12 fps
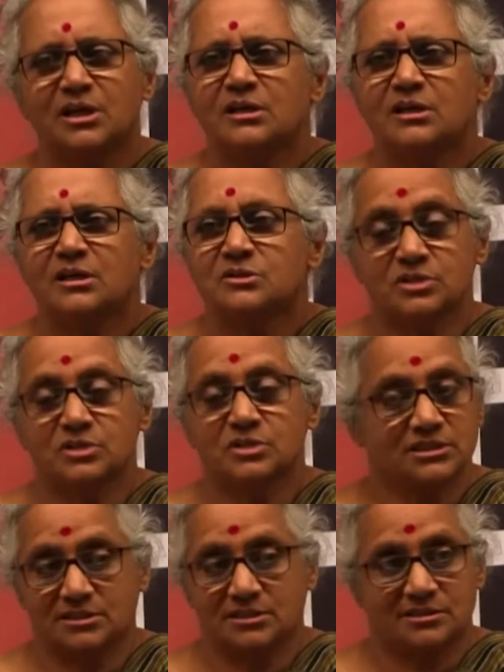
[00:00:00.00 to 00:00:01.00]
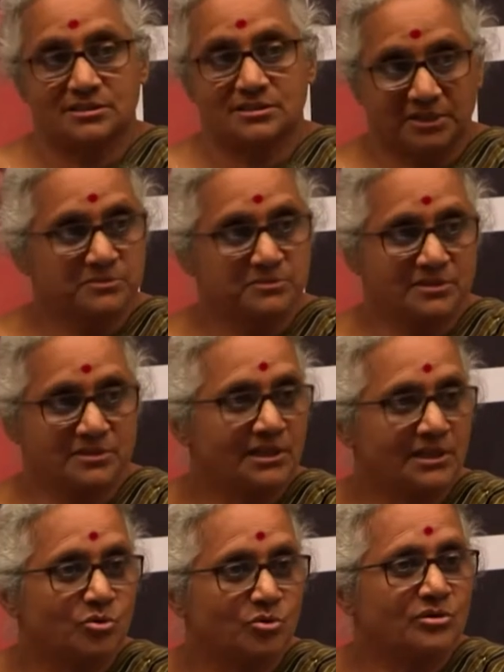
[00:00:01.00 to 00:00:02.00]
really don't understand the law when
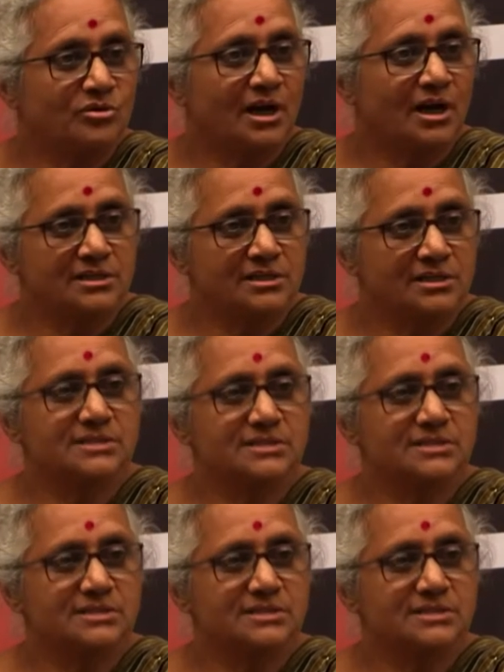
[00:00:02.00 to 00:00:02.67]
they apply it.